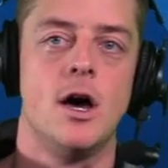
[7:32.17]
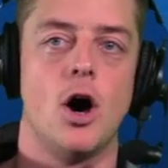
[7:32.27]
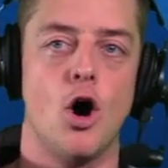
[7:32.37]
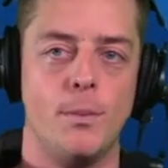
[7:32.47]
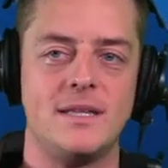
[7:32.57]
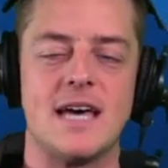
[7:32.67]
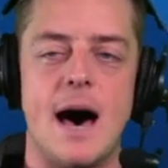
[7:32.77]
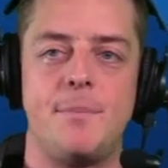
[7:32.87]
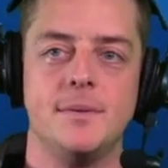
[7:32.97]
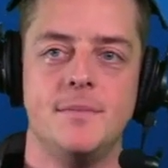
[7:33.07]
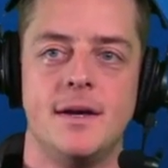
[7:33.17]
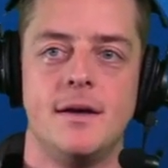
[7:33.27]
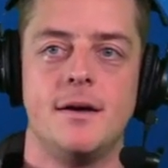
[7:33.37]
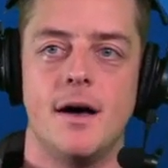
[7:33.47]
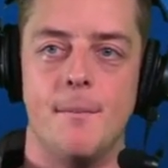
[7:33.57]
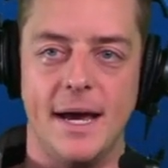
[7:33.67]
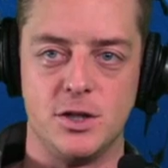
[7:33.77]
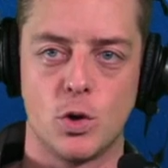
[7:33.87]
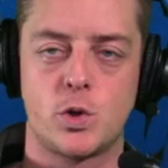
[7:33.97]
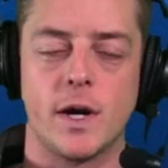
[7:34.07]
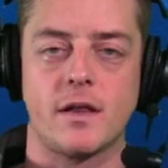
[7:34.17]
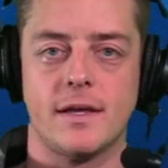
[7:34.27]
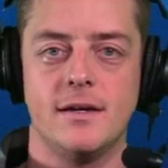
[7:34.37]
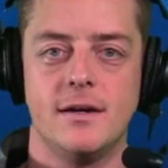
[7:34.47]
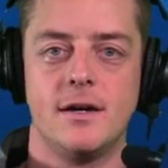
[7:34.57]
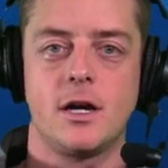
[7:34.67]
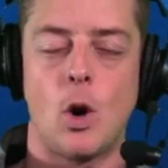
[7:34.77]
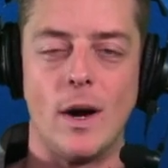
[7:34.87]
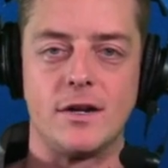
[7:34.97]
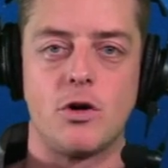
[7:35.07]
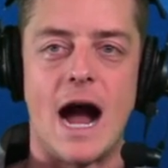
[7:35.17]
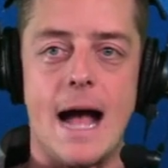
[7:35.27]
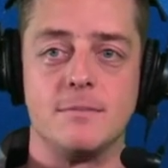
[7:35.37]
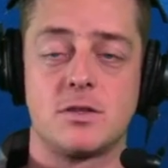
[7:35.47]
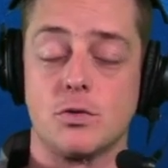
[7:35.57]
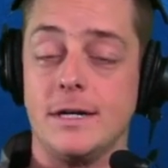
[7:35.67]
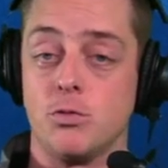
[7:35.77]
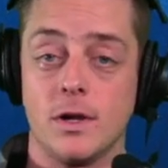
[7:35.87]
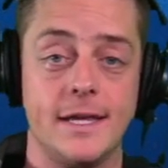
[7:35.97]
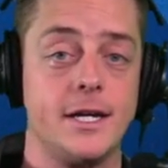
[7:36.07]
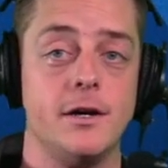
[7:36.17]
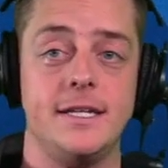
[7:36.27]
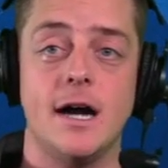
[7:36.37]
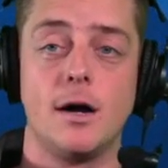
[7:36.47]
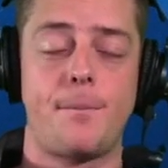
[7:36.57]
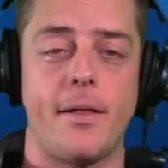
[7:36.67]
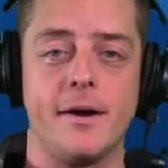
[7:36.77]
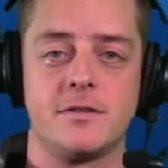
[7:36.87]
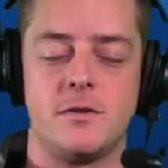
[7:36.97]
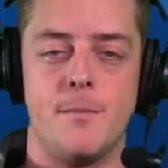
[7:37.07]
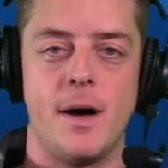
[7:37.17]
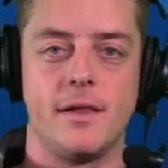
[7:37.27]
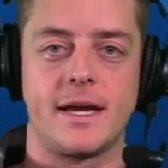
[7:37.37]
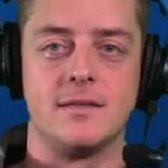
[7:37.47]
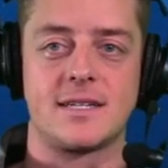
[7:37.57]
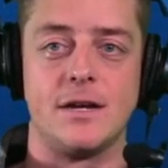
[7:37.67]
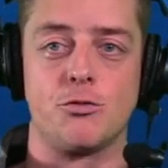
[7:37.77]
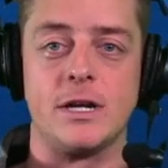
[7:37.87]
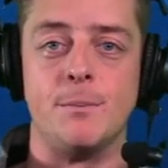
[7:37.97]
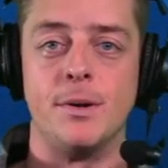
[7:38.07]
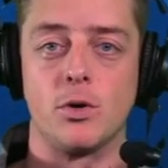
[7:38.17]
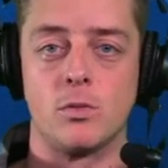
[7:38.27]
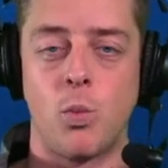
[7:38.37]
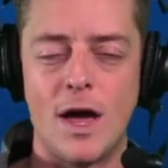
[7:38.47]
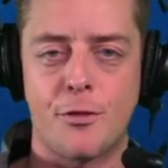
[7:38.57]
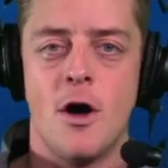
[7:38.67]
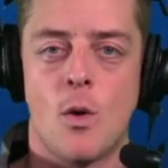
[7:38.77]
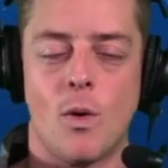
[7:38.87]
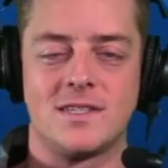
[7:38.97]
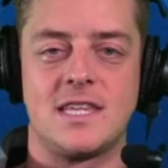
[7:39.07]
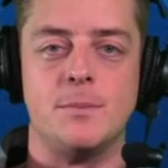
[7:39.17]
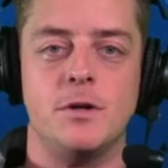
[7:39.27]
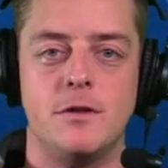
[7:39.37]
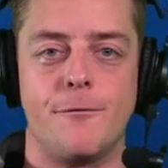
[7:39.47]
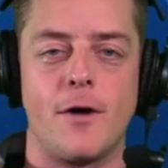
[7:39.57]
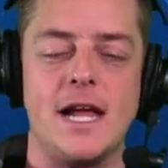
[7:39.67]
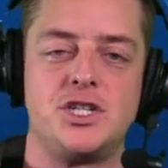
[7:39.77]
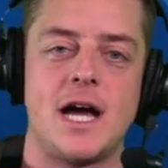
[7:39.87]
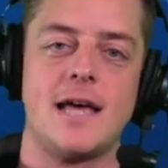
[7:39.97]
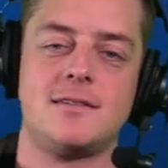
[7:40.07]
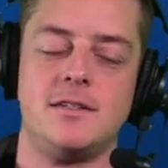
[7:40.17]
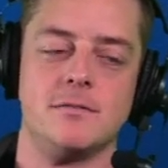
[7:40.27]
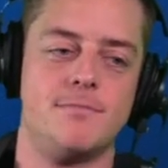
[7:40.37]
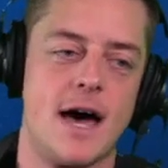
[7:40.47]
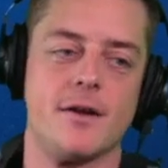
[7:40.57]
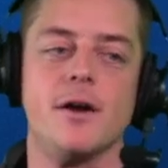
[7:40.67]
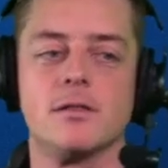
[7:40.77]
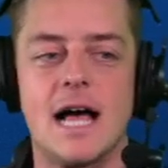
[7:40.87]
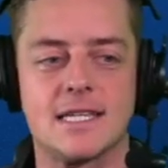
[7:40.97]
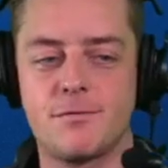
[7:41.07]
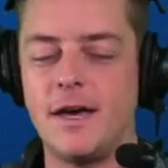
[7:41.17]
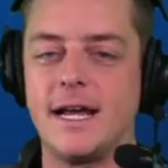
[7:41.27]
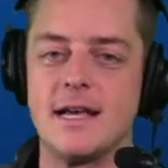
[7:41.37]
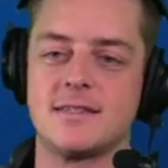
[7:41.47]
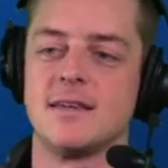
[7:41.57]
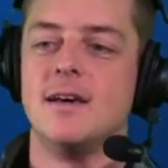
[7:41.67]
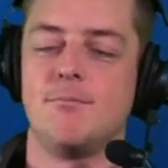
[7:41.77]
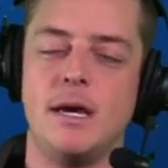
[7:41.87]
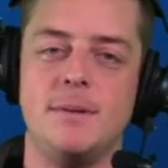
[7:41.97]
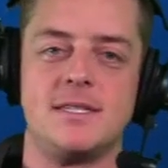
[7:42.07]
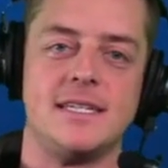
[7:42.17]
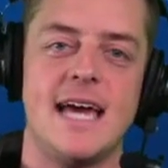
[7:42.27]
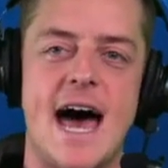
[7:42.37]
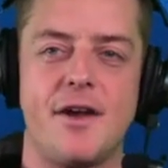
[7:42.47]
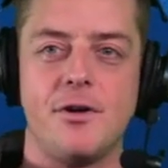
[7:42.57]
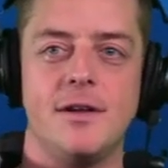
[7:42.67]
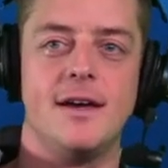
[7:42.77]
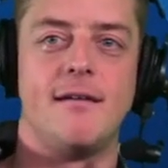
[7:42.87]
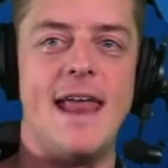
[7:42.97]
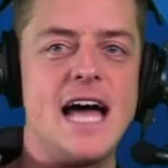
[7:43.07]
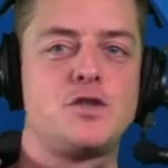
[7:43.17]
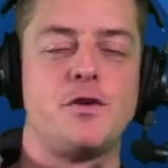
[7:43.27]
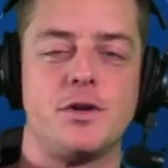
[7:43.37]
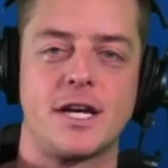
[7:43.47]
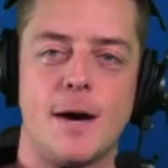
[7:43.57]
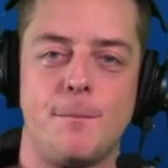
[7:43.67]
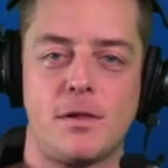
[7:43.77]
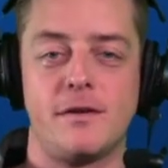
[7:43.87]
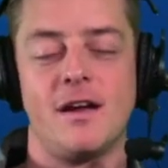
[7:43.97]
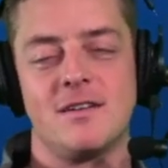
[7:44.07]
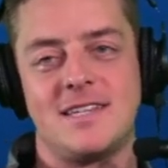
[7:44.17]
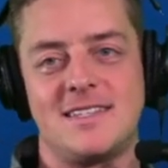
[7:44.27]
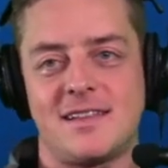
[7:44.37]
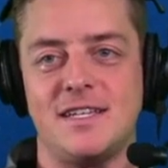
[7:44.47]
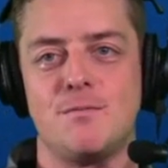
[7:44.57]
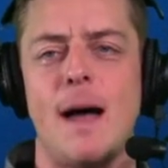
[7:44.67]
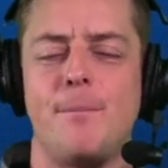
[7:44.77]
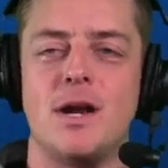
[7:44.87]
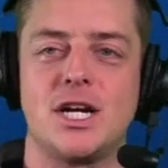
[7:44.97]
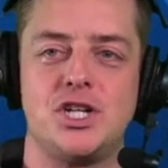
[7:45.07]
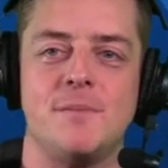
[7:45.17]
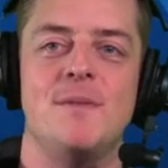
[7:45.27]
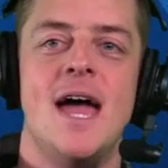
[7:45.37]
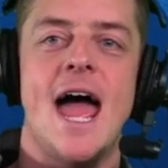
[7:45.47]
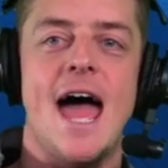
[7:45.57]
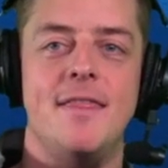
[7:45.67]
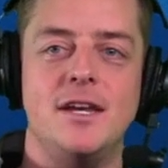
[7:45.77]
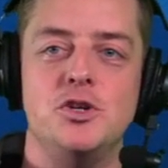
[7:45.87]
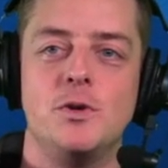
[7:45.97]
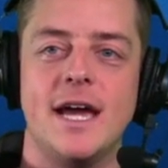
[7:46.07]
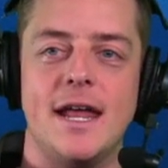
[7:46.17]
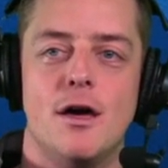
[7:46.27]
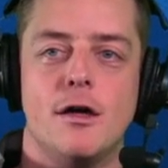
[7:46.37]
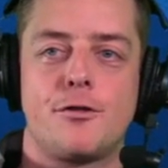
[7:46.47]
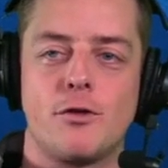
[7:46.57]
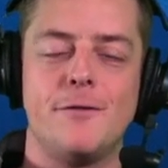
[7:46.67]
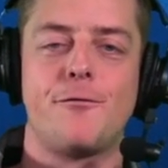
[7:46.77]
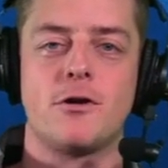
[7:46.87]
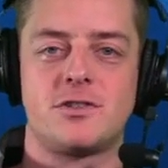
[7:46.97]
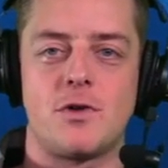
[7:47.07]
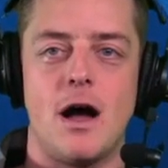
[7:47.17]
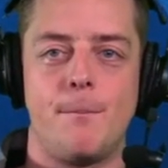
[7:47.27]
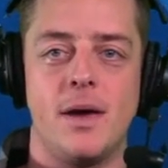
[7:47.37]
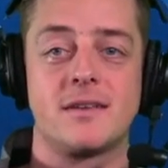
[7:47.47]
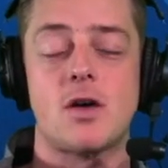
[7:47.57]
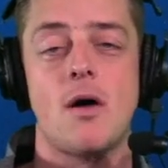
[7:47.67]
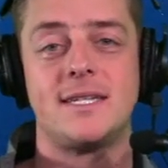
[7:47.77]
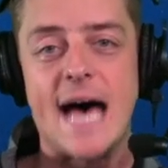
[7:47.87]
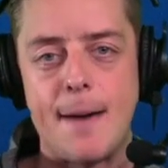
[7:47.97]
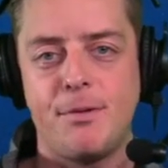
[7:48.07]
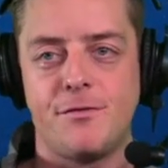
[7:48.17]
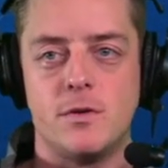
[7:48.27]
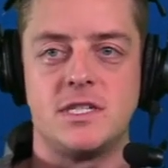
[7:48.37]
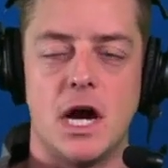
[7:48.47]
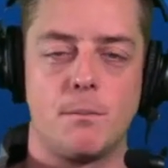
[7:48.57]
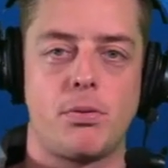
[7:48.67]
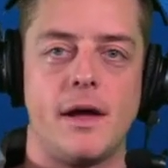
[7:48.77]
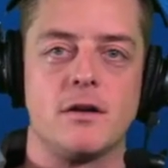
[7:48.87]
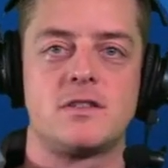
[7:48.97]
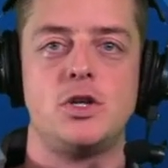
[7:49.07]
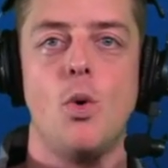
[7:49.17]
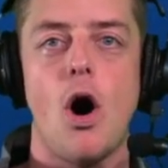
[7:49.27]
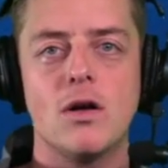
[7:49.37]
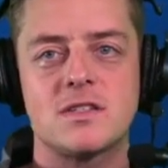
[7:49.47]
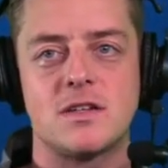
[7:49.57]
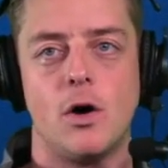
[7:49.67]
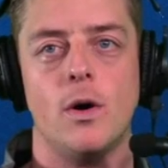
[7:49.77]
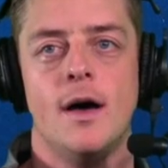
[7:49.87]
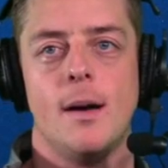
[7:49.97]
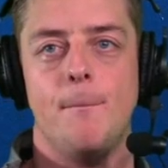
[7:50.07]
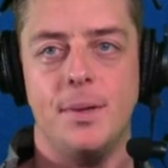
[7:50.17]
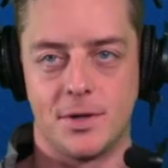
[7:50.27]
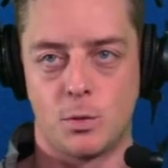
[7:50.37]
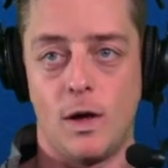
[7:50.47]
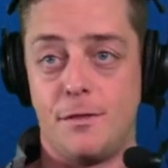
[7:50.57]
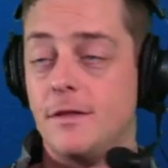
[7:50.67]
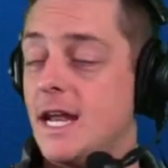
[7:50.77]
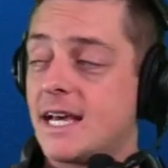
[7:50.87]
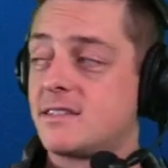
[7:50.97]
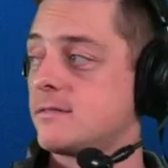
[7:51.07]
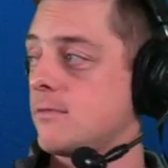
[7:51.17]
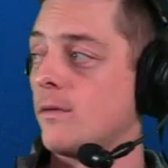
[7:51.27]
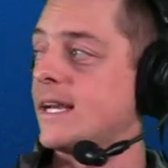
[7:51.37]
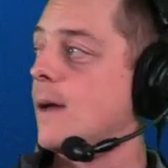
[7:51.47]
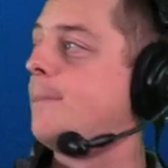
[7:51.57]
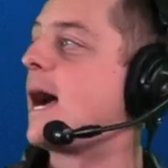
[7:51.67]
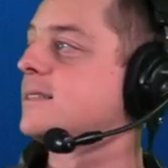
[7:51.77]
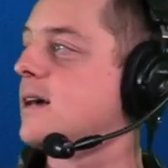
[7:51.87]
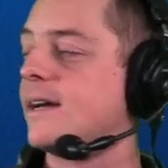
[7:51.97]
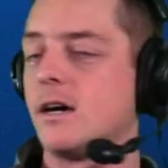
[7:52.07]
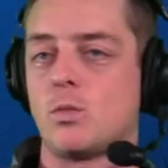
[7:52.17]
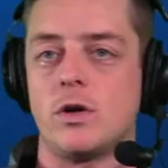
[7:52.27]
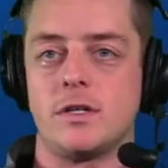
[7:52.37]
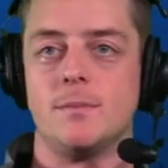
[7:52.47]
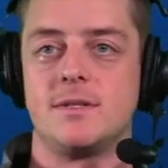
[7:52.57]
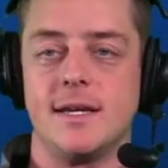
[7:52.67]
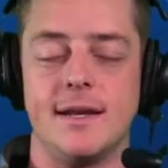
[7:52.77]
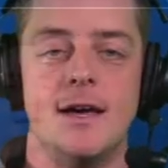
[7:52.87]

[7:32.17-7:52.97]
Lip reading: Obi Toppin, Emmanuel Quickly, Quentin Grimes, three really good young players who the Pelicans can rebuild with once they move the franchise to, I don't know, Las Vegas, maybe Seattle, Nashville in a couple of years. That's at least my prediction. And then you get three first-round picks on top of those young players to also build with. And the Knicks only get back Zion Williamson.